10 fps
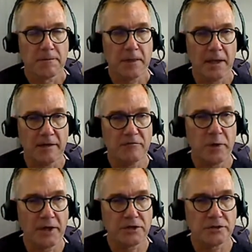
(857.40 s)
They leave
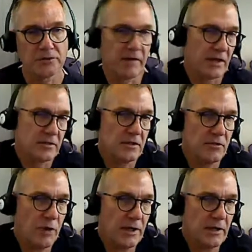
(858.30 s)
patients vaccine
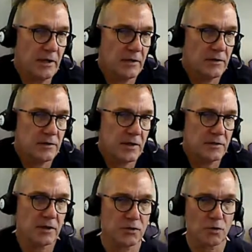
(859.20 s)
ready in the
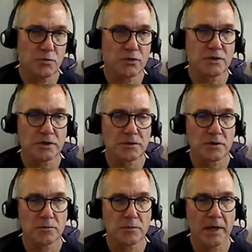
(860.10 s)
sense that your immune
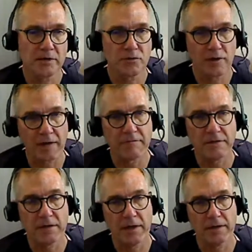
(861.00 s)
system has
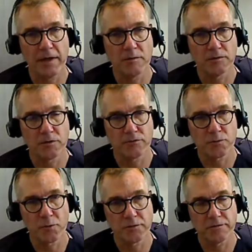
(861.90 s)
recovered and able to
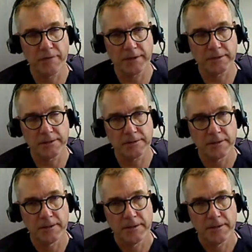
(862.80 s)
respond to vaccines.